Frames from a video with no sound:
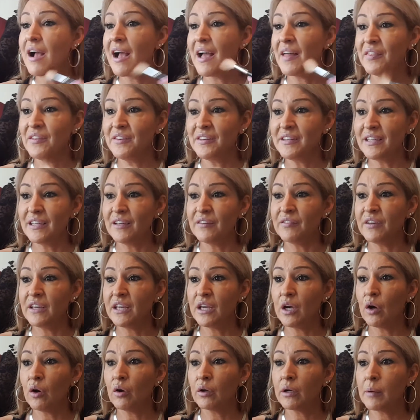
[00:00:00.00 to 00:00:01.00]
have the TV
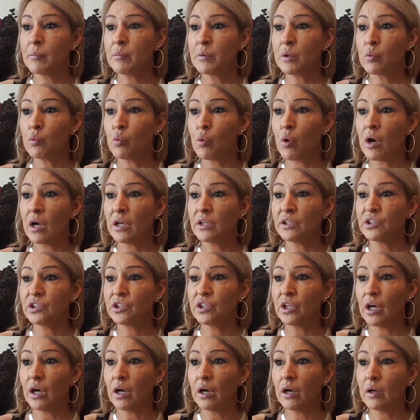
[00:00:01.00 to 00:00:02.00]
on. I'm going to watch,
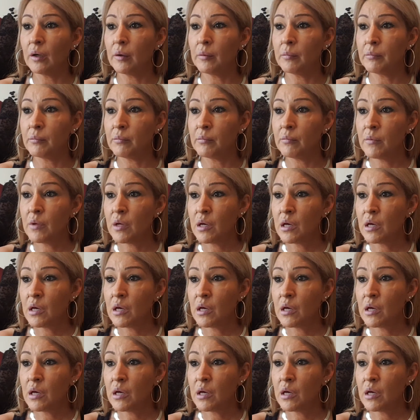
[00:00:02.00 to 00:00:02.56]
I'm